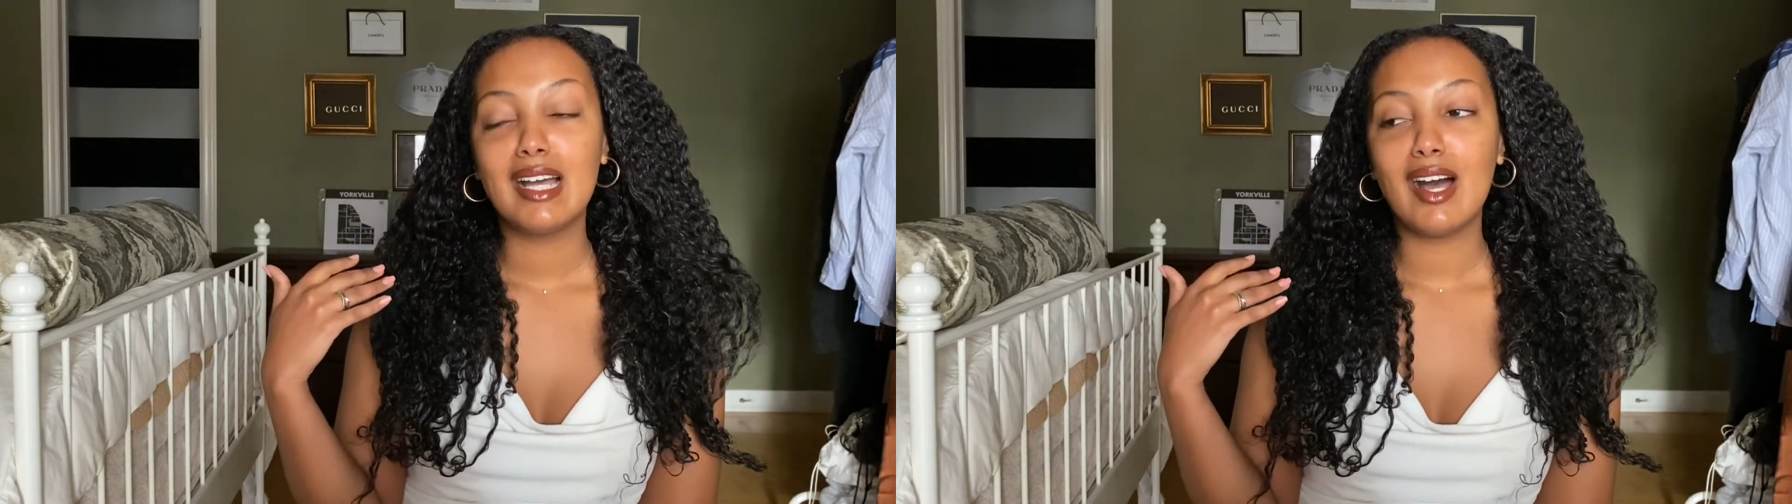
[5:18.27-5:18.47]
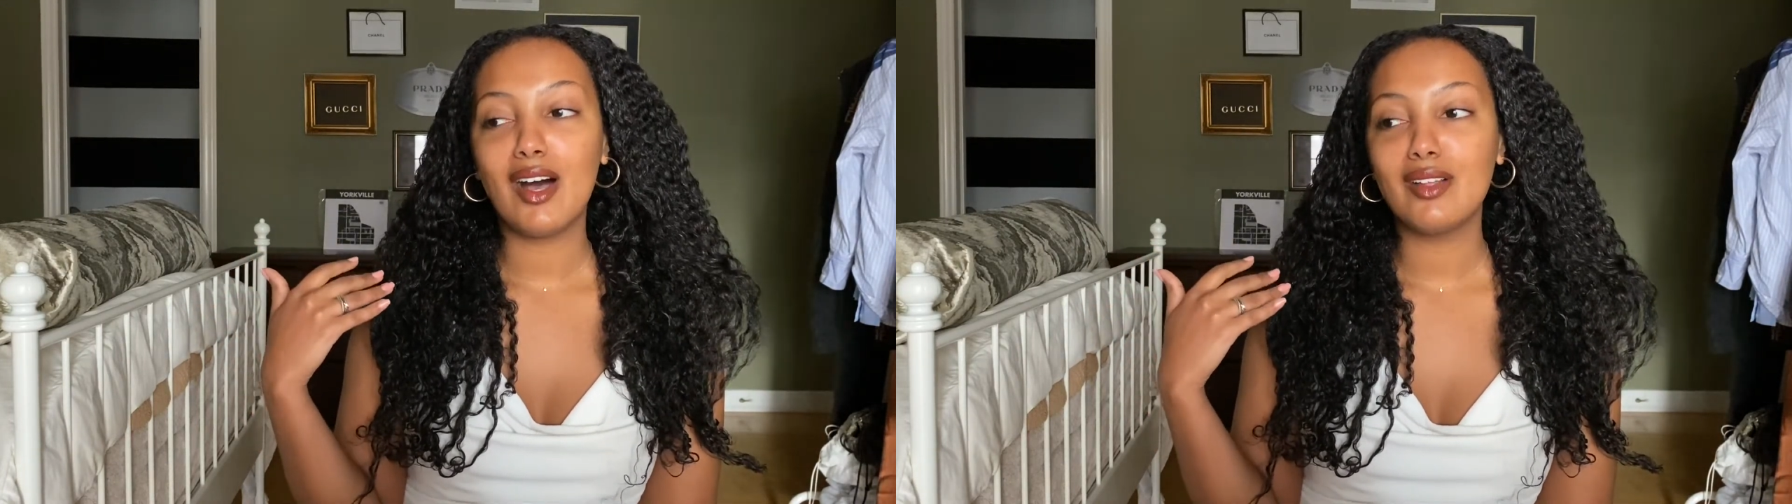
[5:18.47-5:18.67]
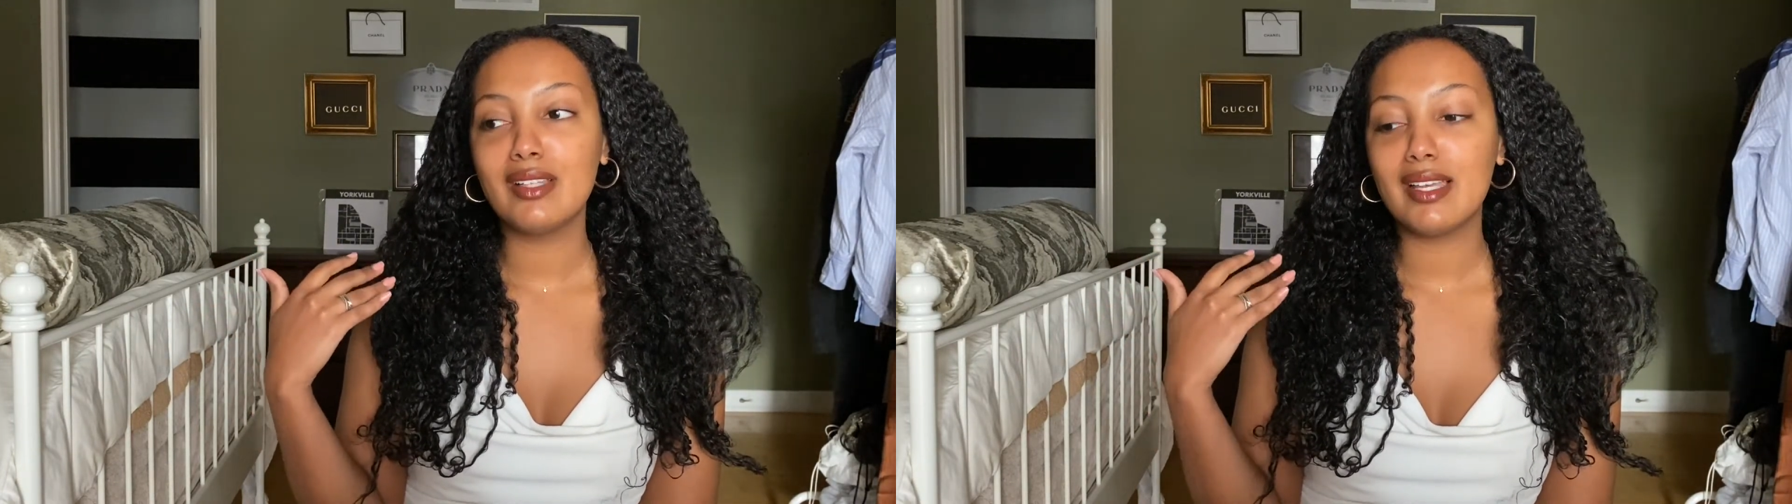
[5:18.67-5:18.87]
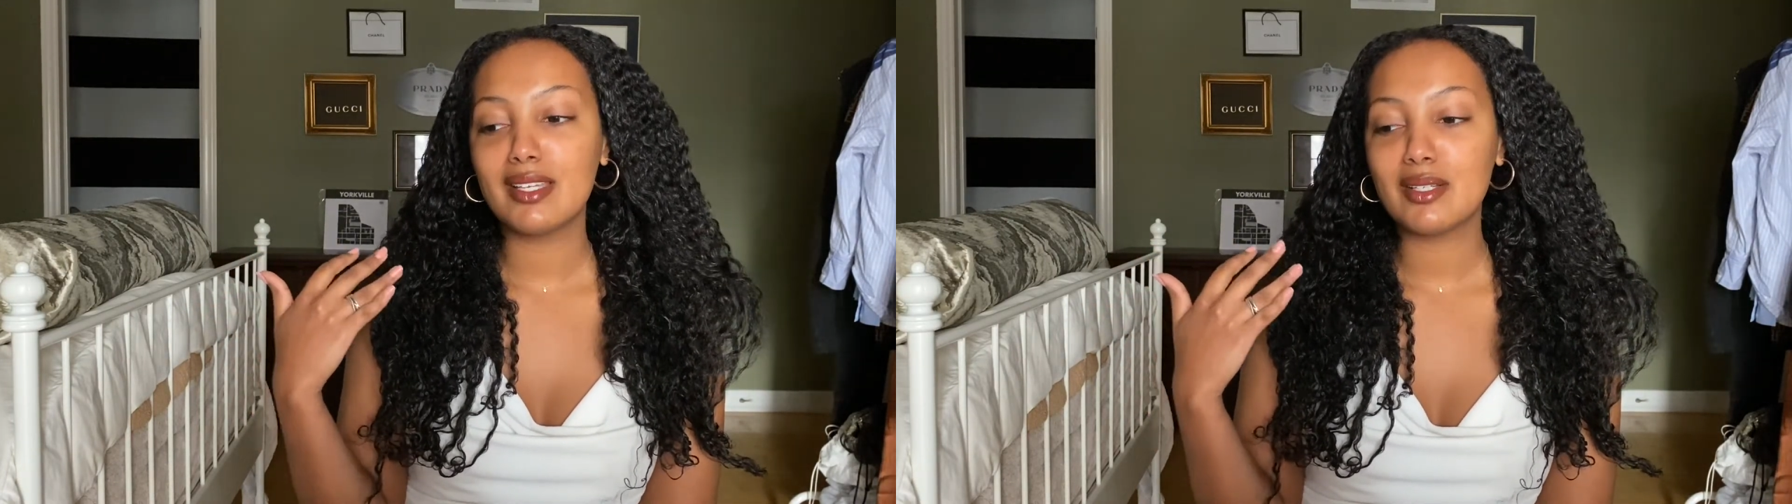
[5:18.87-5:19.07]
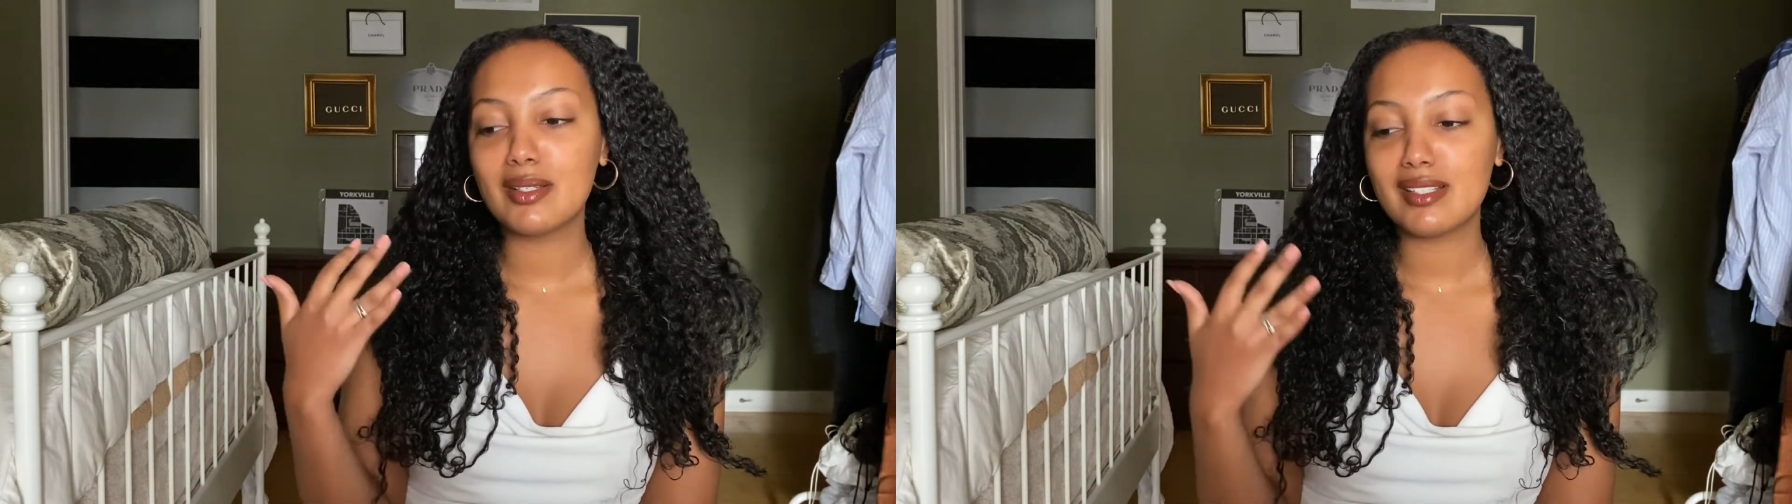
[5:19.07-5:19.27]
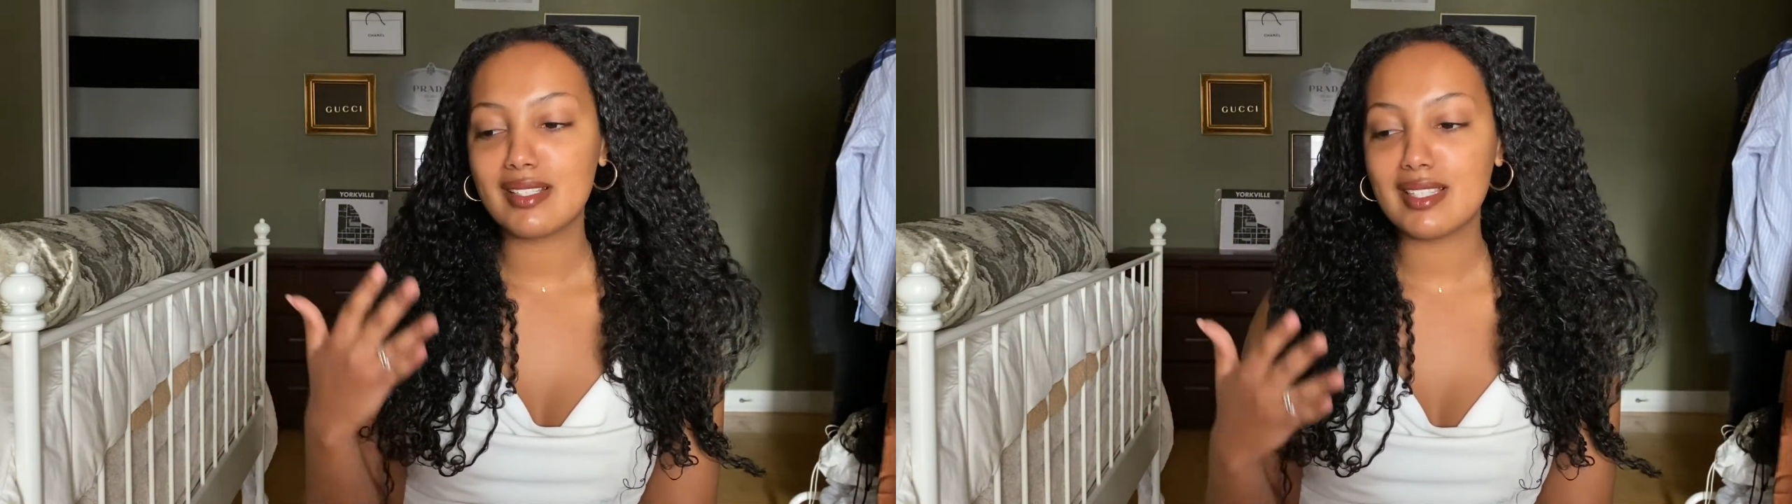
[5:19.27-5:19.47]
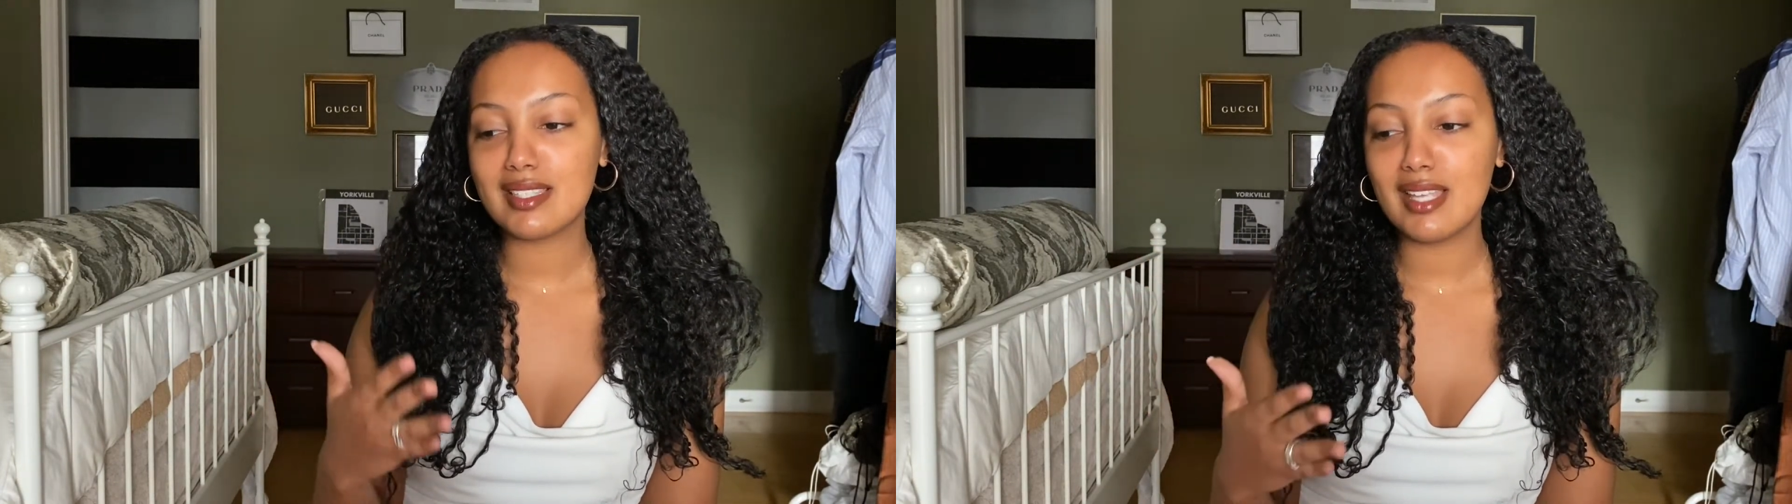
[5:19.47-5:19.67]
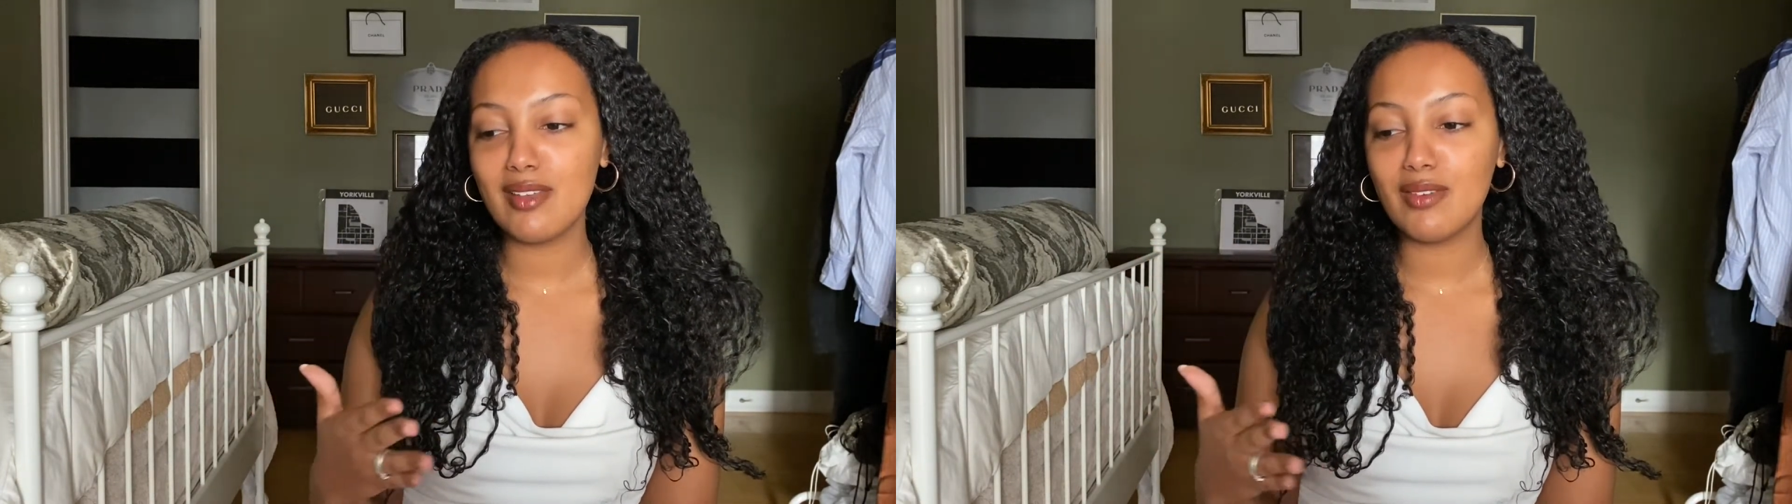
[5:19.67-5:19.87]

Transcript: I'll like save